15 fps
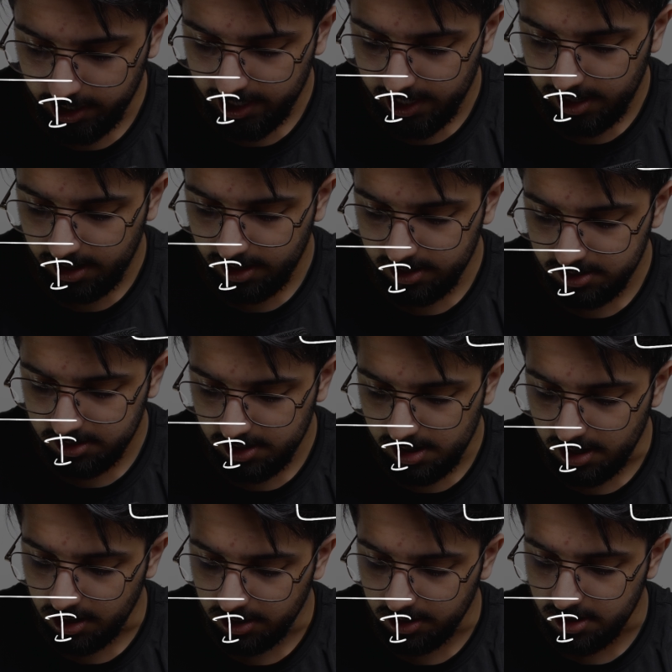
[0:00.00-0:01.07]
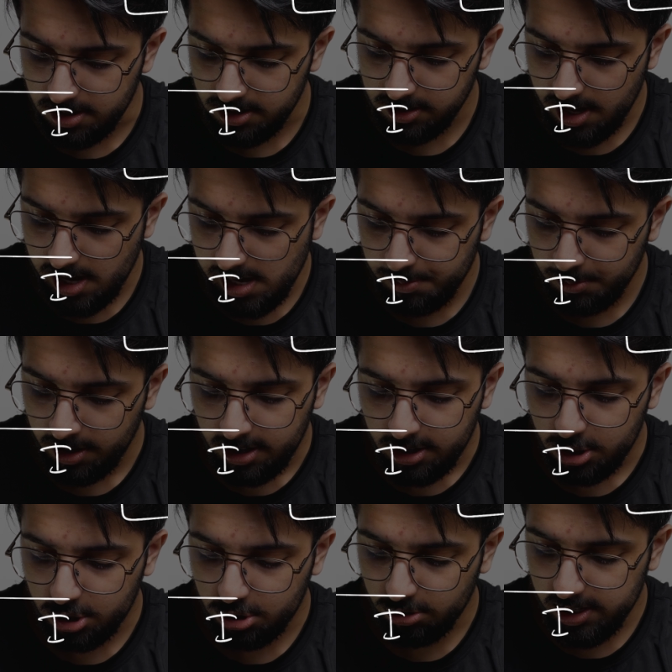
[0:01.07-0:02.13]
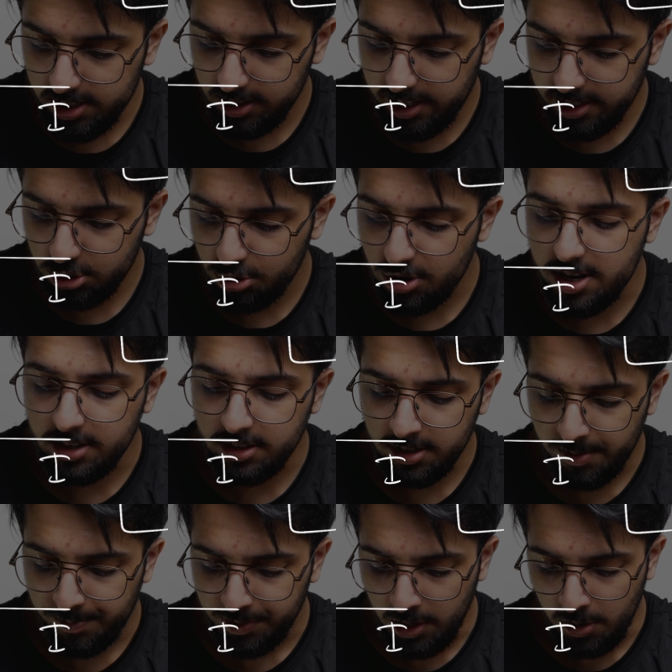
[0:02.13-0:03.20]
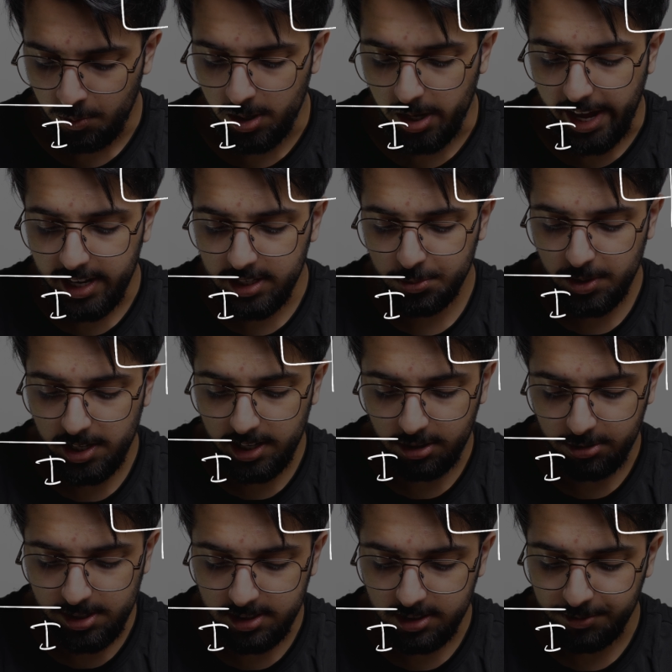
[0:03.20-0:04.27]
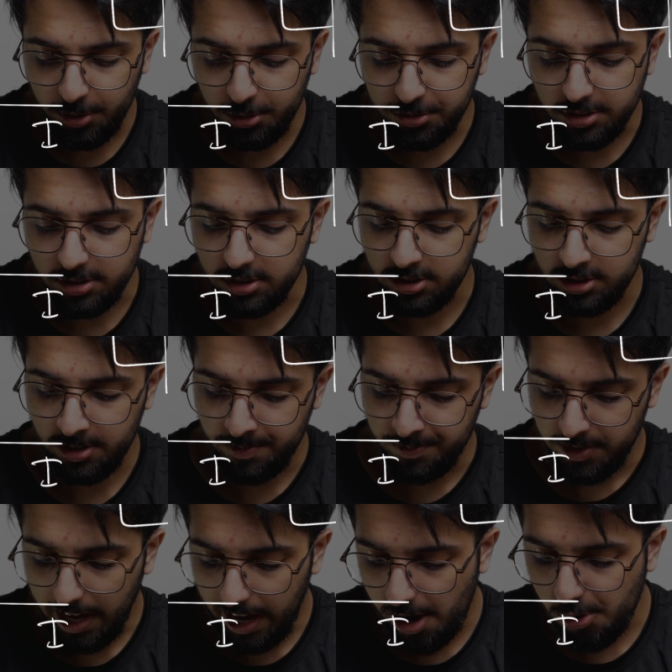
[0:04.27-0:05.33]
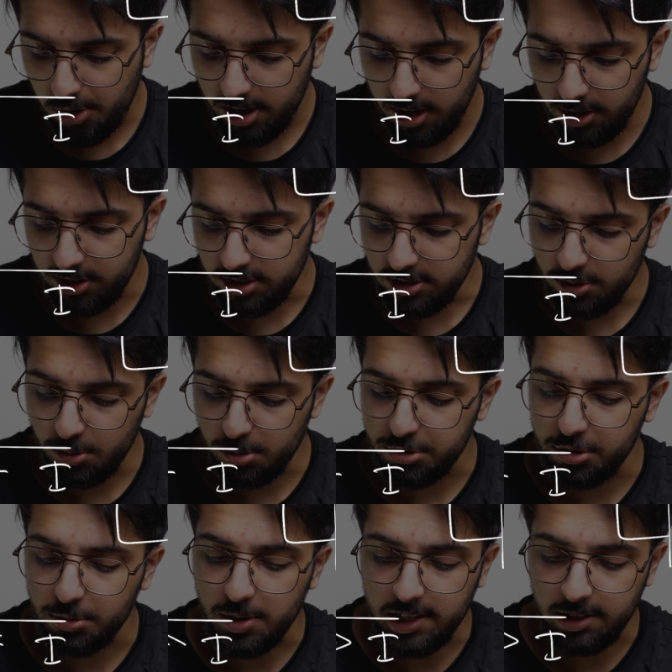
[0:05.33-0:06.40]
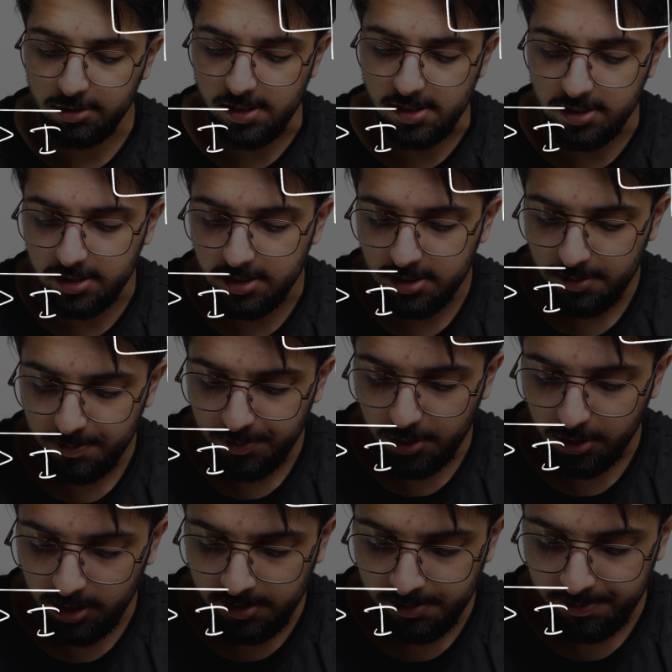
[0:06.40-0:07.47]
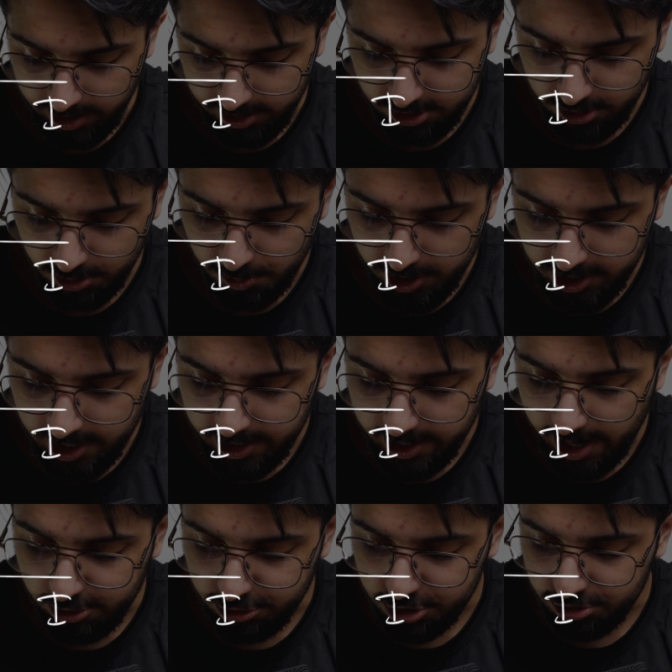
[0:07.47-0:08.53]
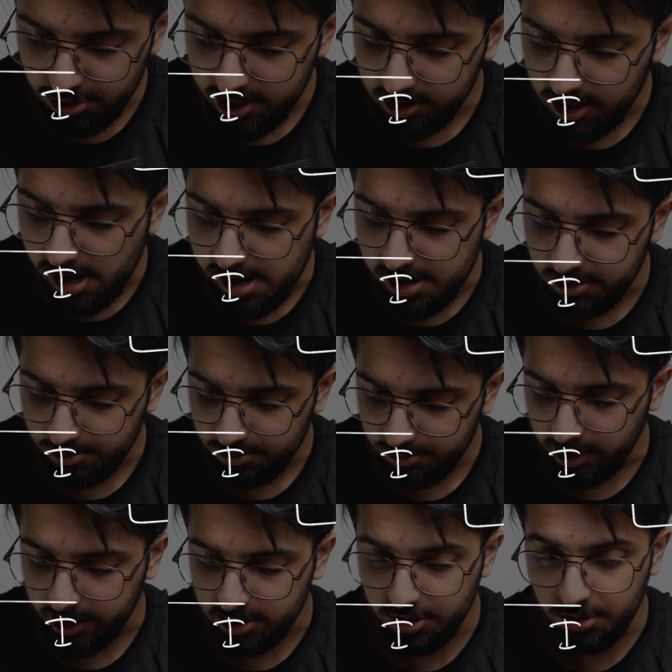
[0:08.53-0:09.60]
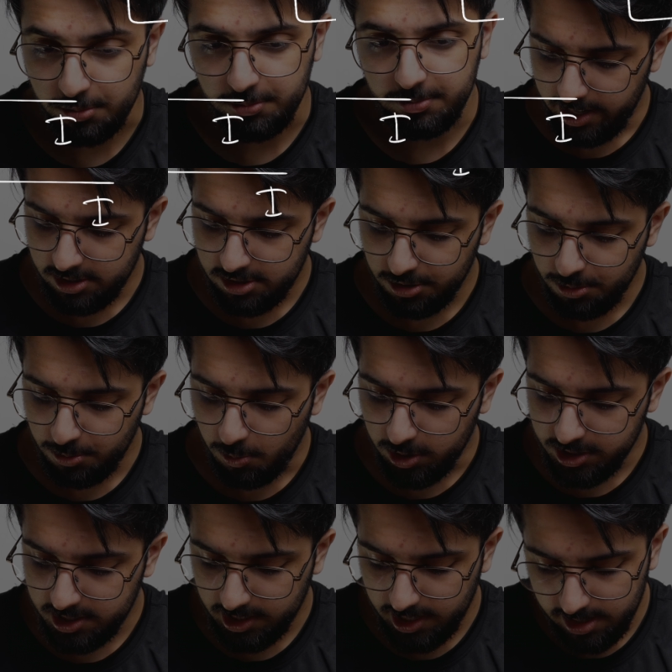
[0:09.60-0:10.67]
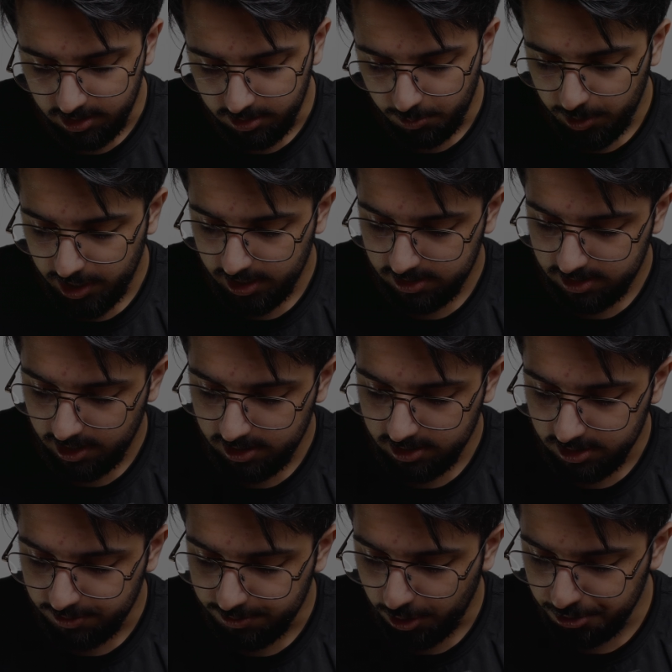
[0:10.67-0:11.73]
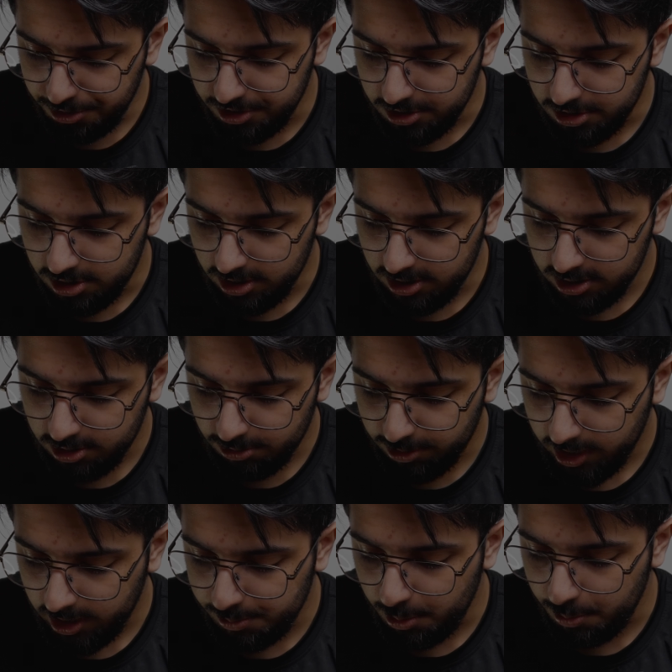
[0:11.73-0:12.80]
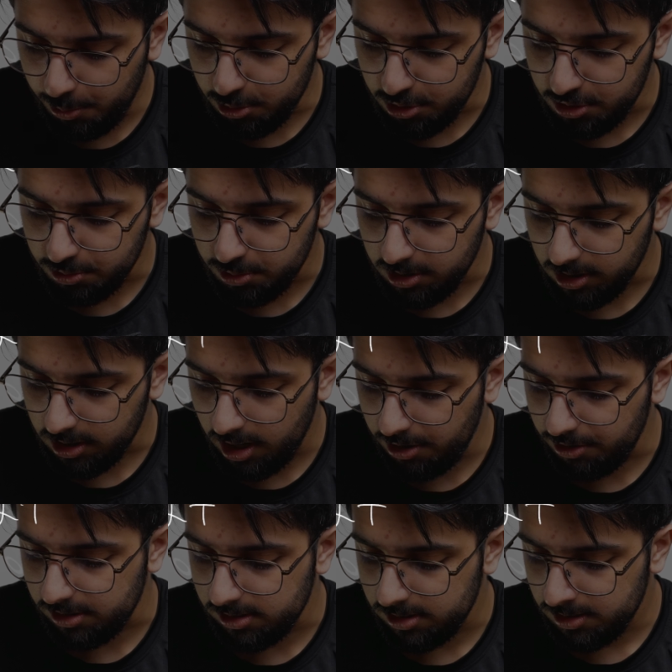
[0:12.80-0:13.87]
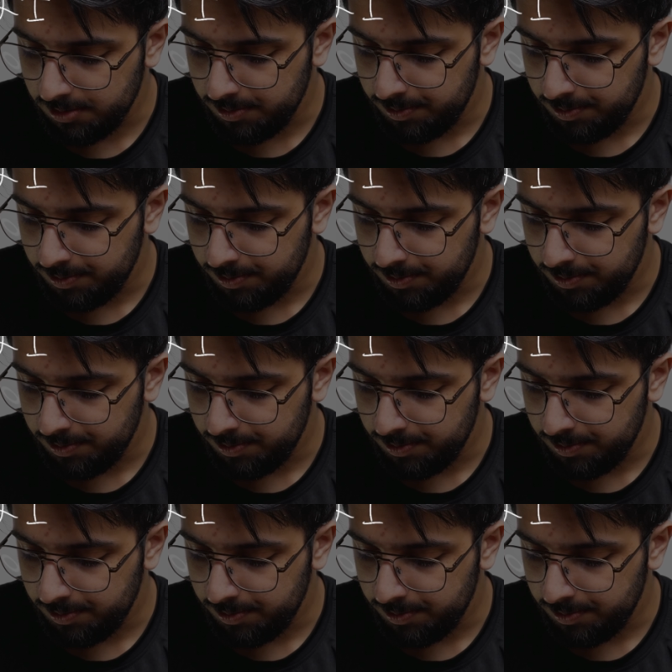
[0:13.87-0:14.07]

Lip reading: again see the same straight line trend, where as we increase the voltage, our current also increases, okay? And so we get our straight line like so. And so once again, we can say that the voltage is directly proportional to the current.